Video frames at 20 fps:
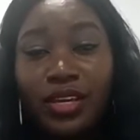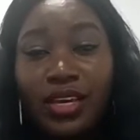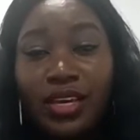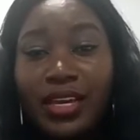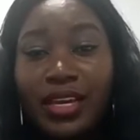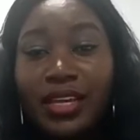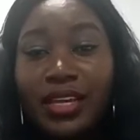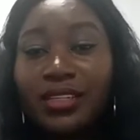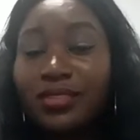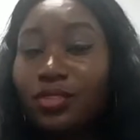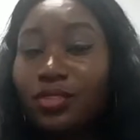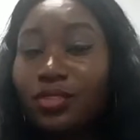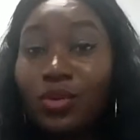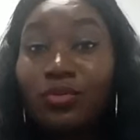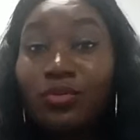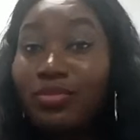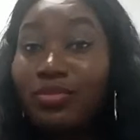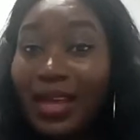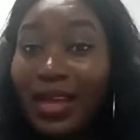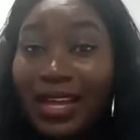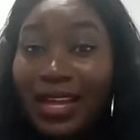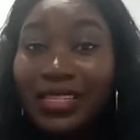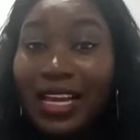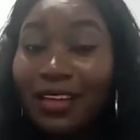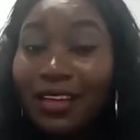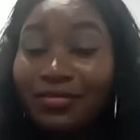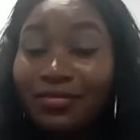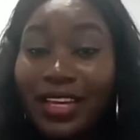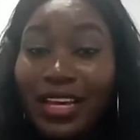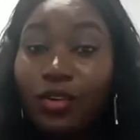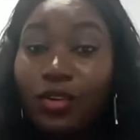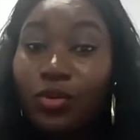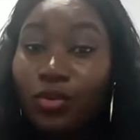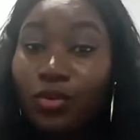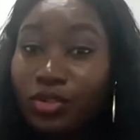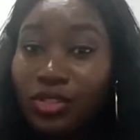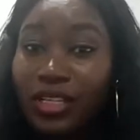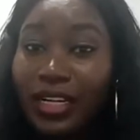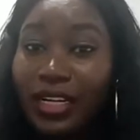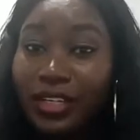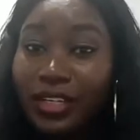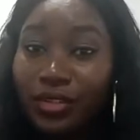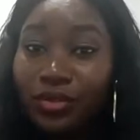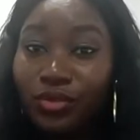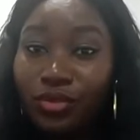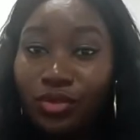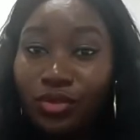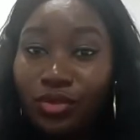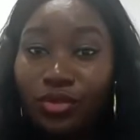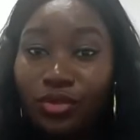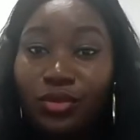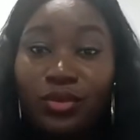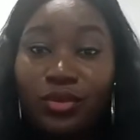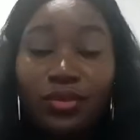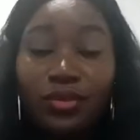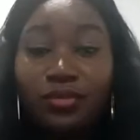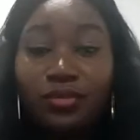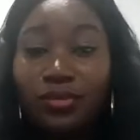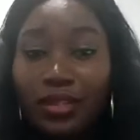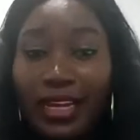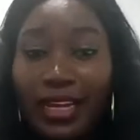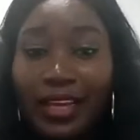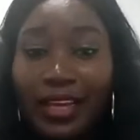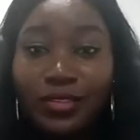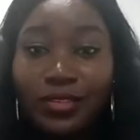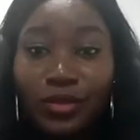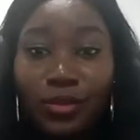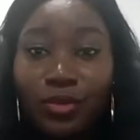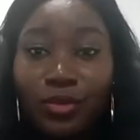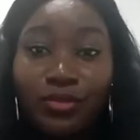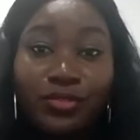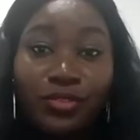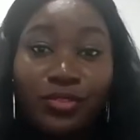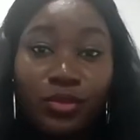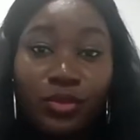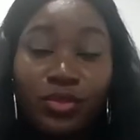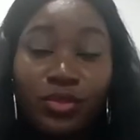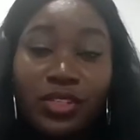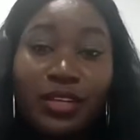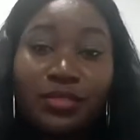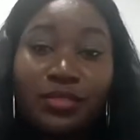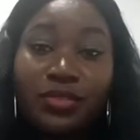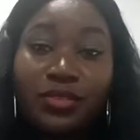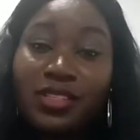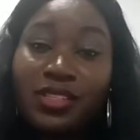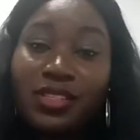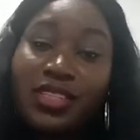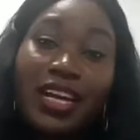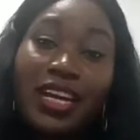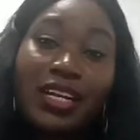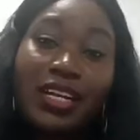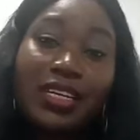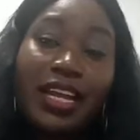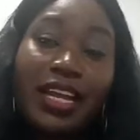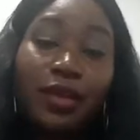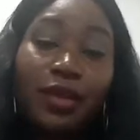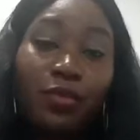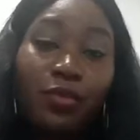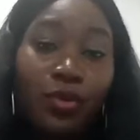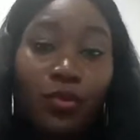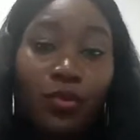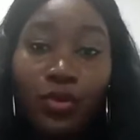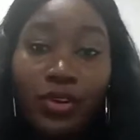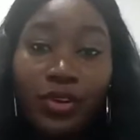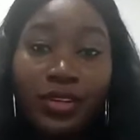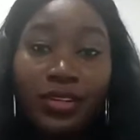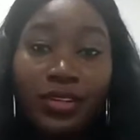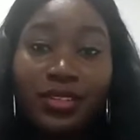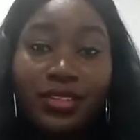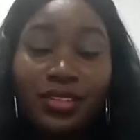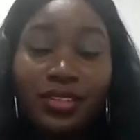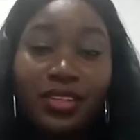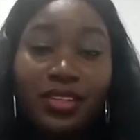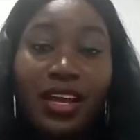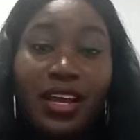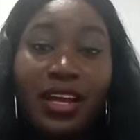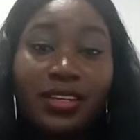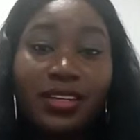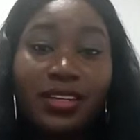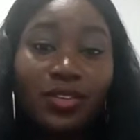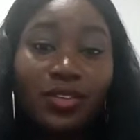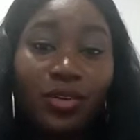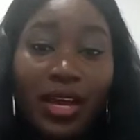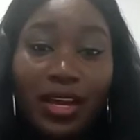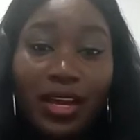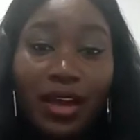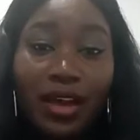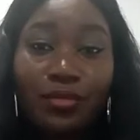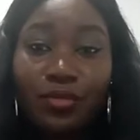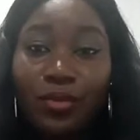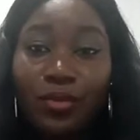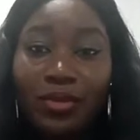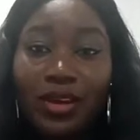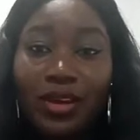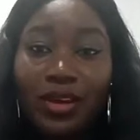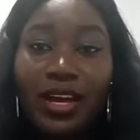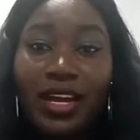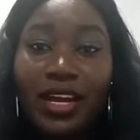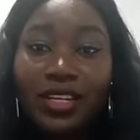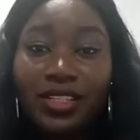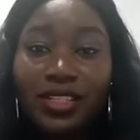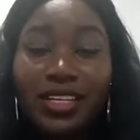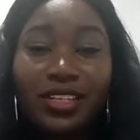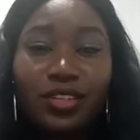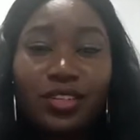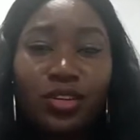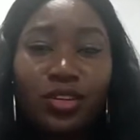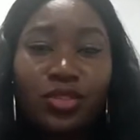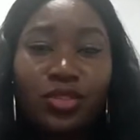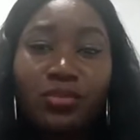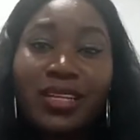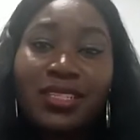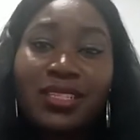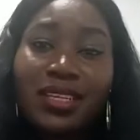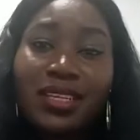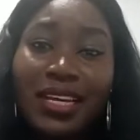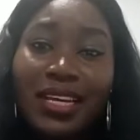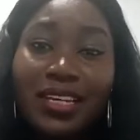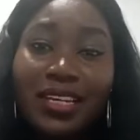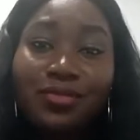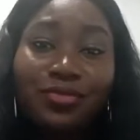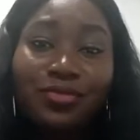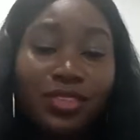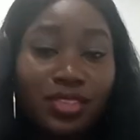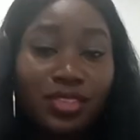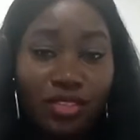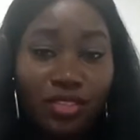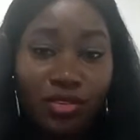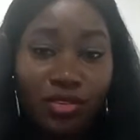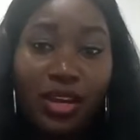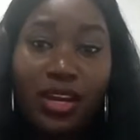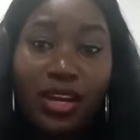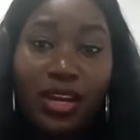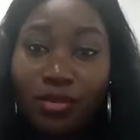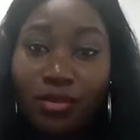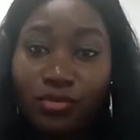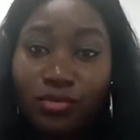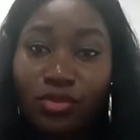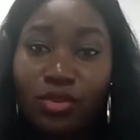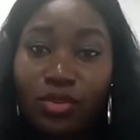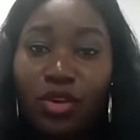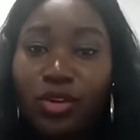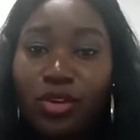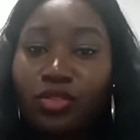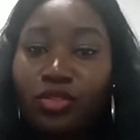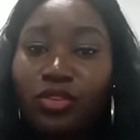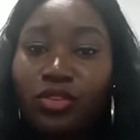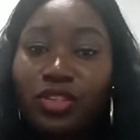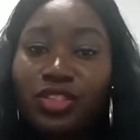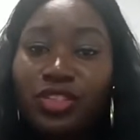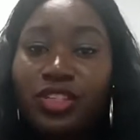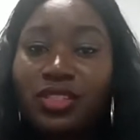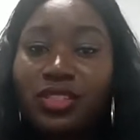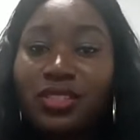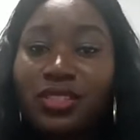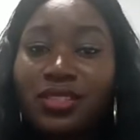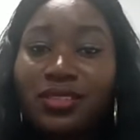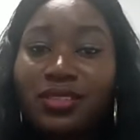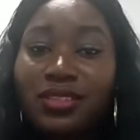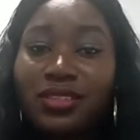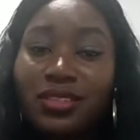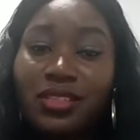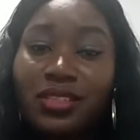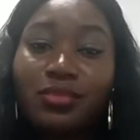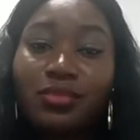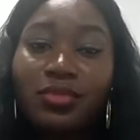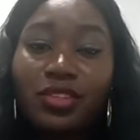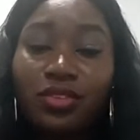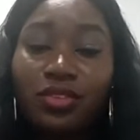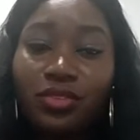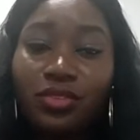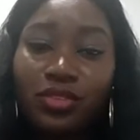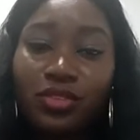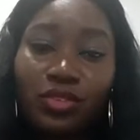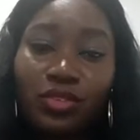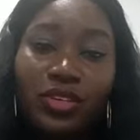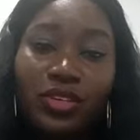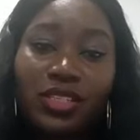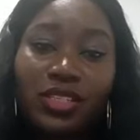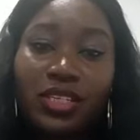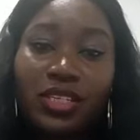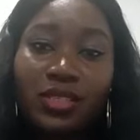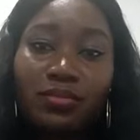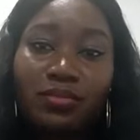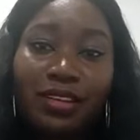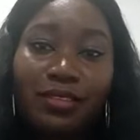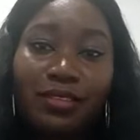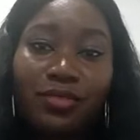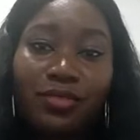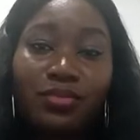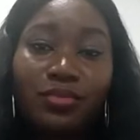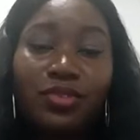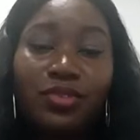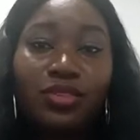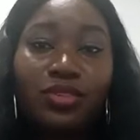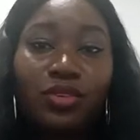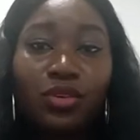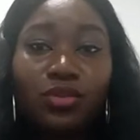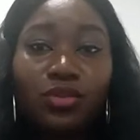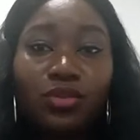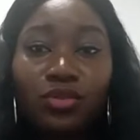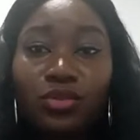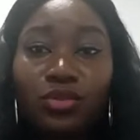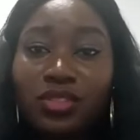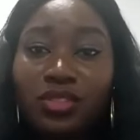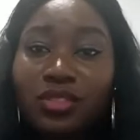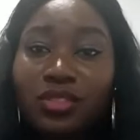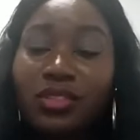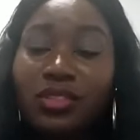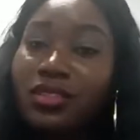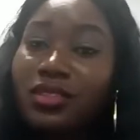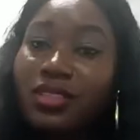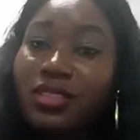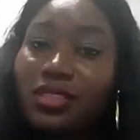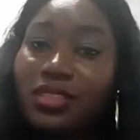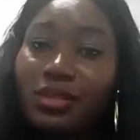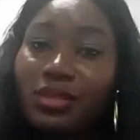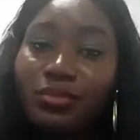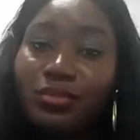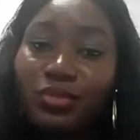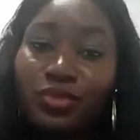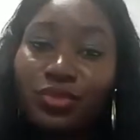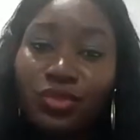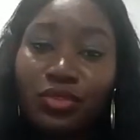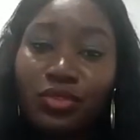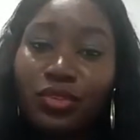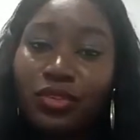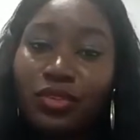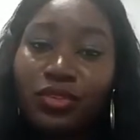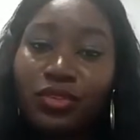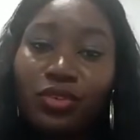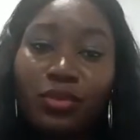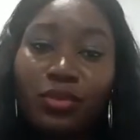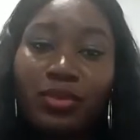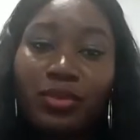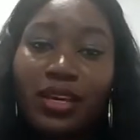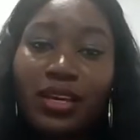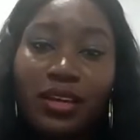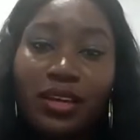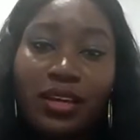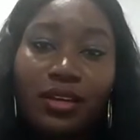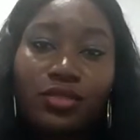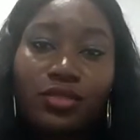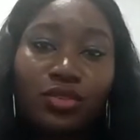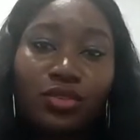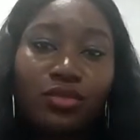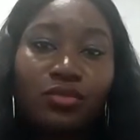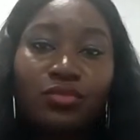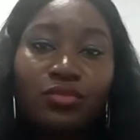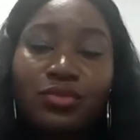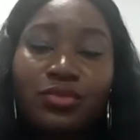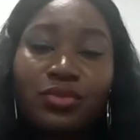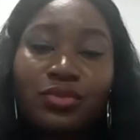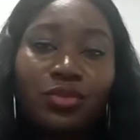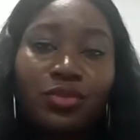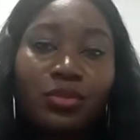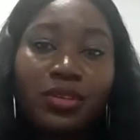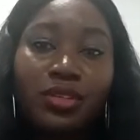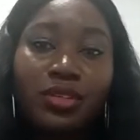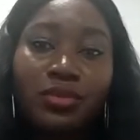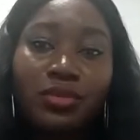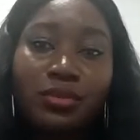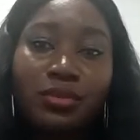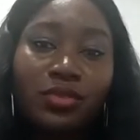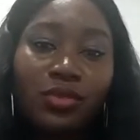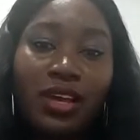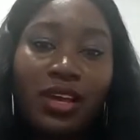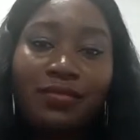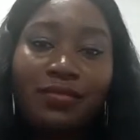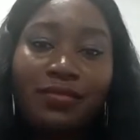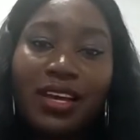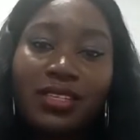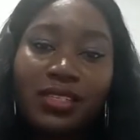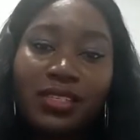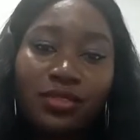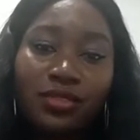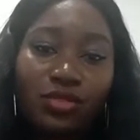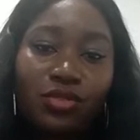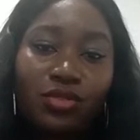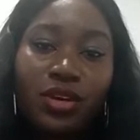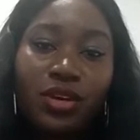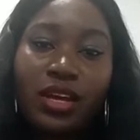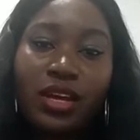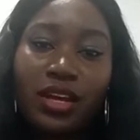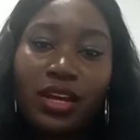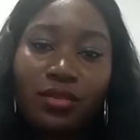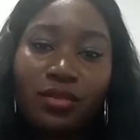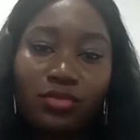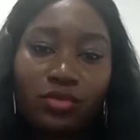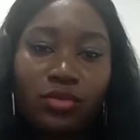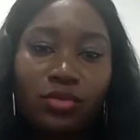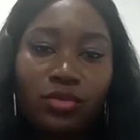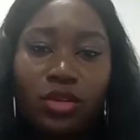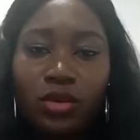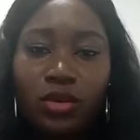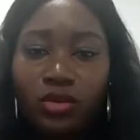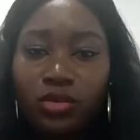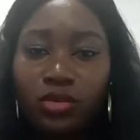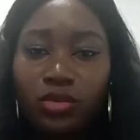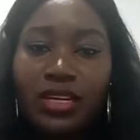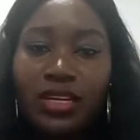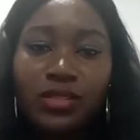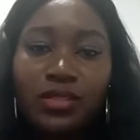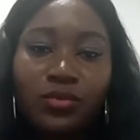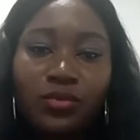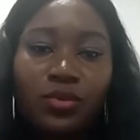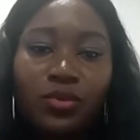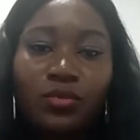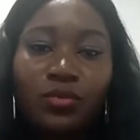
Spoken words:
And some banks have their codes that you use. Like some of the codes I know is star 911 star, your account number hash, then it automatically freezes your account. Not just disabling you on your USSD platform, it also disables your bank account. So nobody will be able to have access to your account. So that's one way.